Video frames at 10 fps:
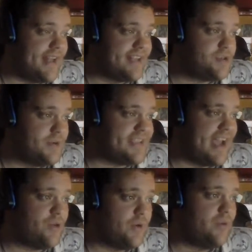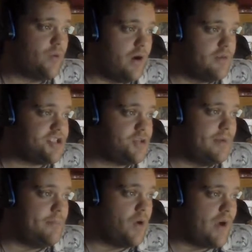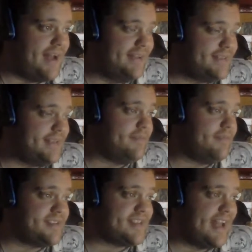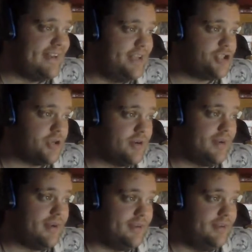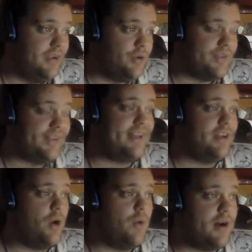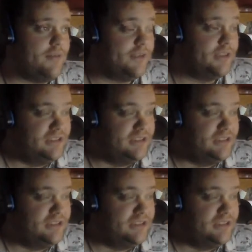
that sort of tethering in regards to immorality and things of that nature, the let know of